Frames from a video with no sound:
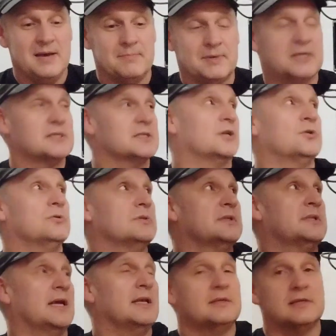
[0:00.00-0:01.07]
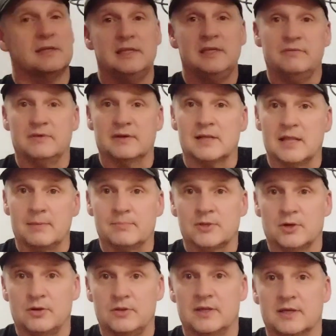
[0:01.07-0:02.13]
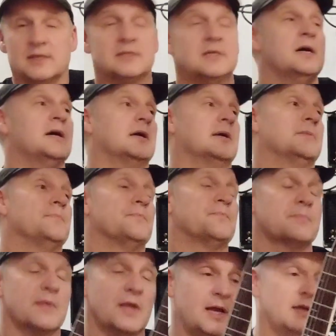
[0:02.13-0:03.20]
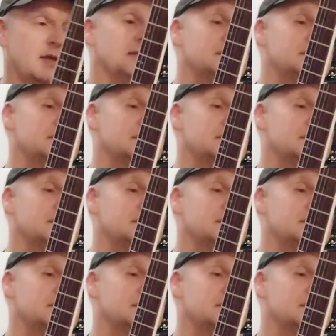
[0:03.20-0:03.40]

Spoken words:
because I don't tend to leave it clipped on the guitar. And